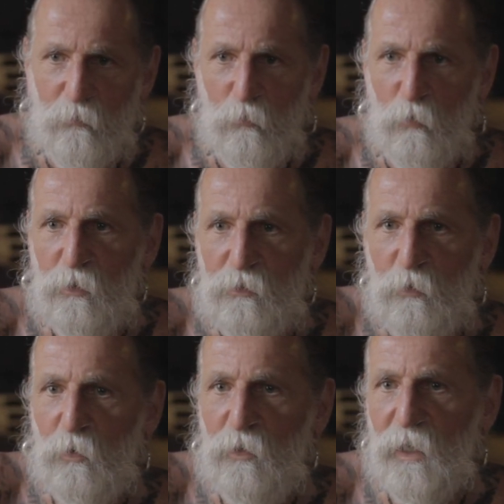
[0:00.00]
wants
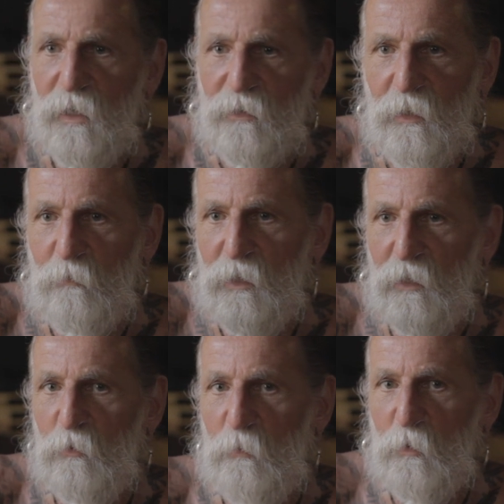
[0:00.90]
to protect them,
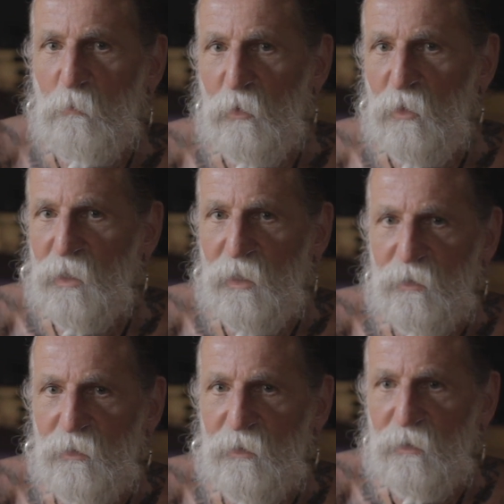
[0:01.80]
they will be
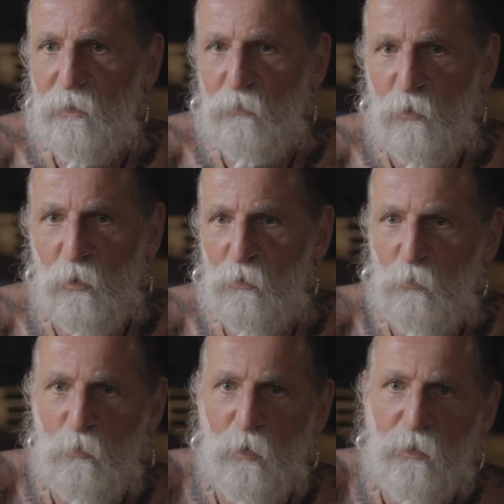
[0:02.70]
protected. If God
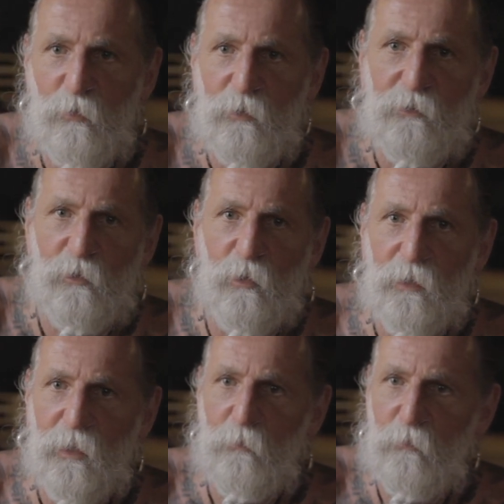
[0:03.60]
would want to destroy
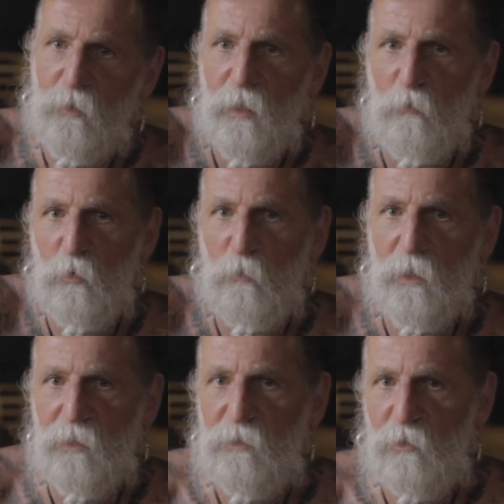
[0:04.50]
them, they would
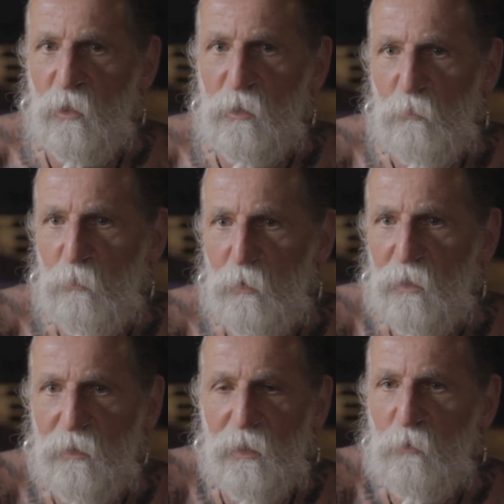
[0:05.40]
be destroyed,
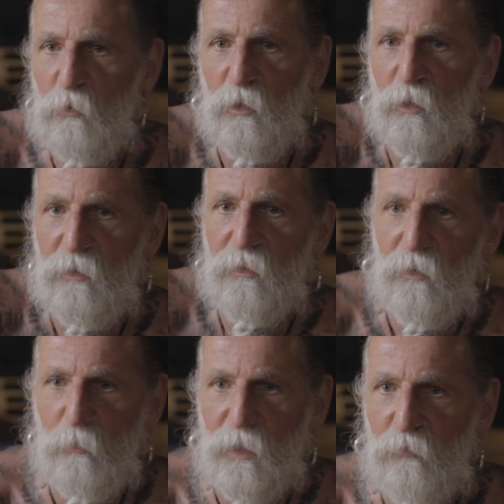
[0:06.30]
but they would not
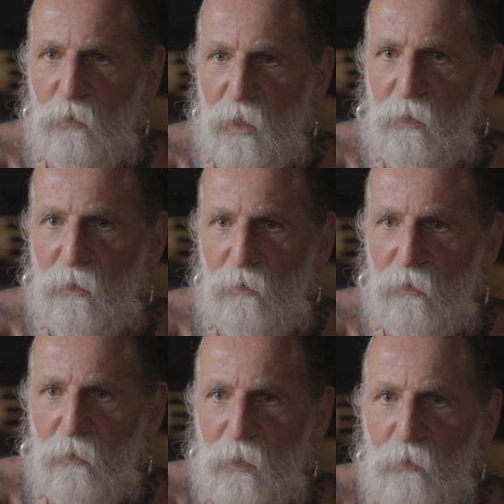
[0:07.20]
be afraid
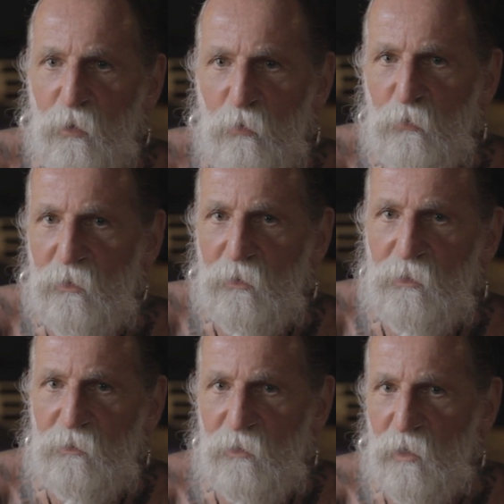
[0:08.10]
even of
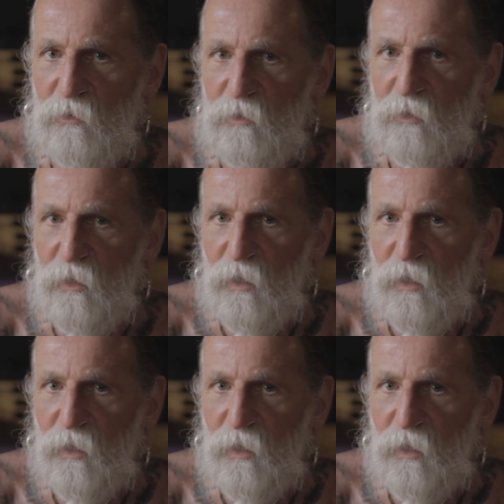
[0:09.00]
destruction.